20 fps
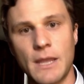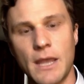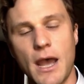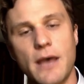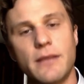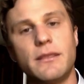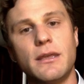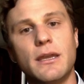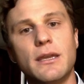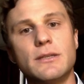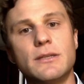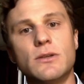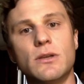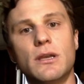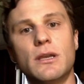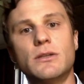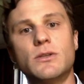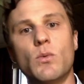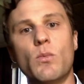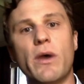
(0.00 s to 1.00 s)
I think
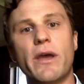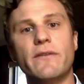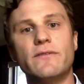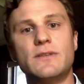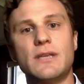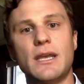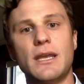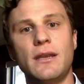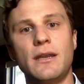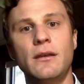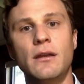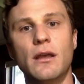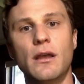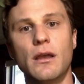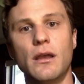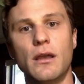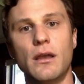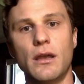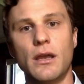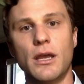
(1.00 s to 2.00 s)
it's a way of saying
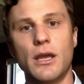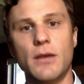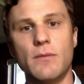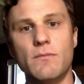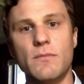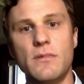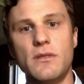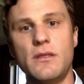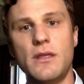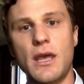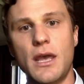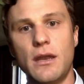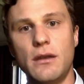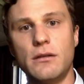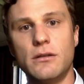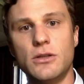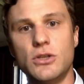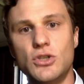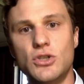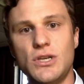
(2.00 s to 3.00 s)
that
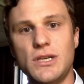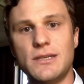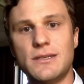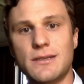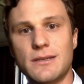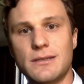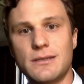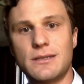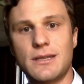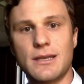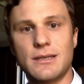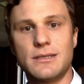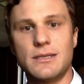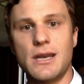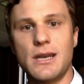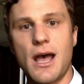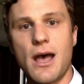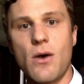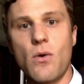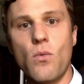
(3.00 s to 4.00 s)
Jesus does
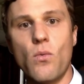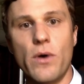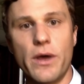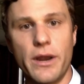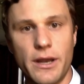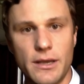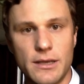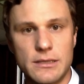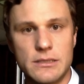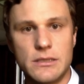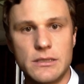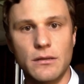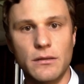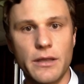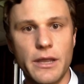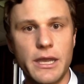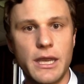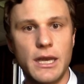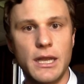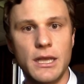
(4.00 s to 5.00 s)
not want us to
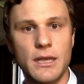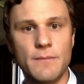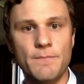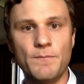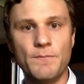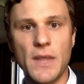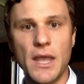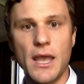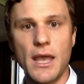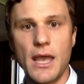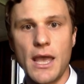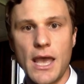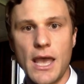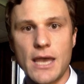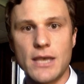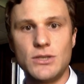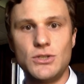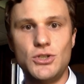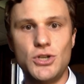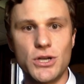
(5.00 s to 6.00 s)
look at him
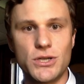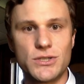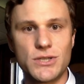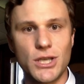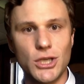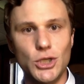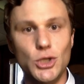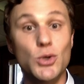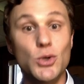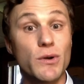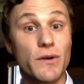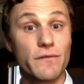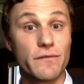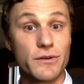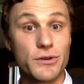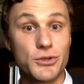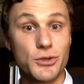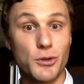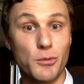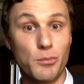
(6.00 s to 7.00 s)
as just a
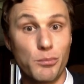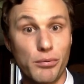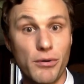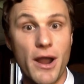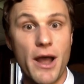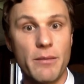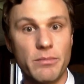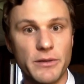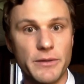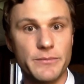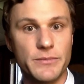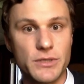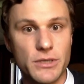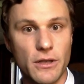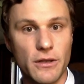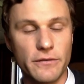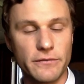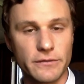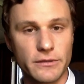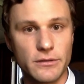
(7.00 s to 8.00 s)
universal problem
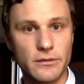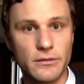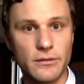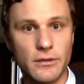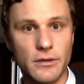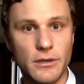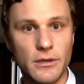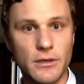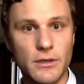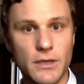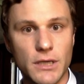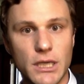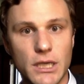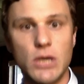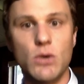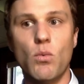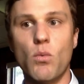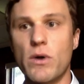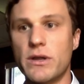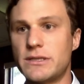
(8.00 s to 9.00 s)
solver.
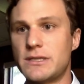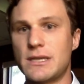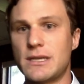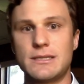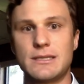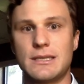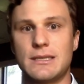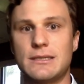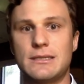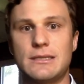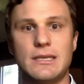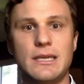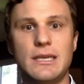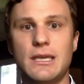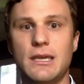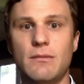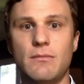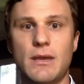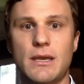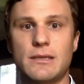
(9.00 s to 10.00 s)
He wants us to see
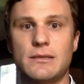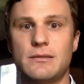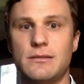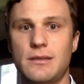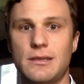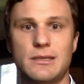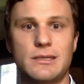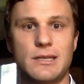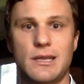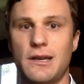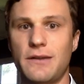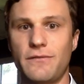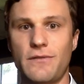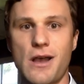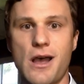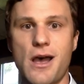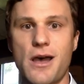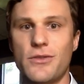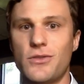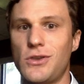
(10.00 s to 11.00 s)
him as the Son of
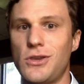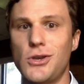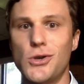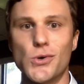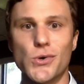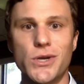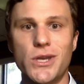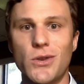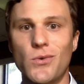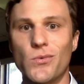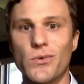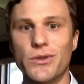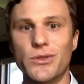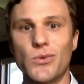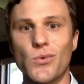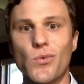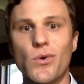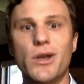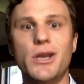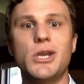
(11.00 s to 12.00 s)
God, the Anointed One,
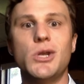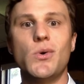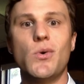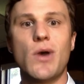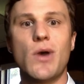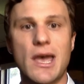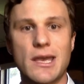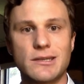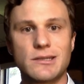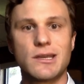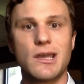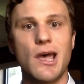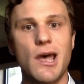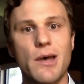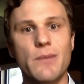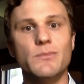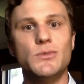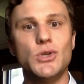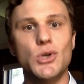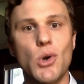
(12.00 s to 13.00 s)
the one who has
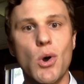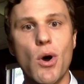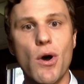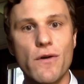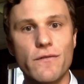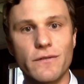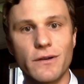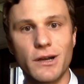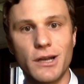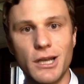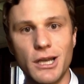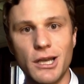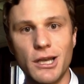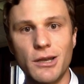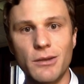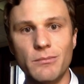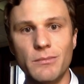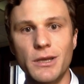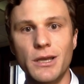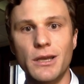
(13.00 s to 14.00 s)
come to
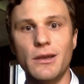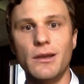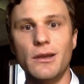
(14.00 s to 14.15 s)
overcome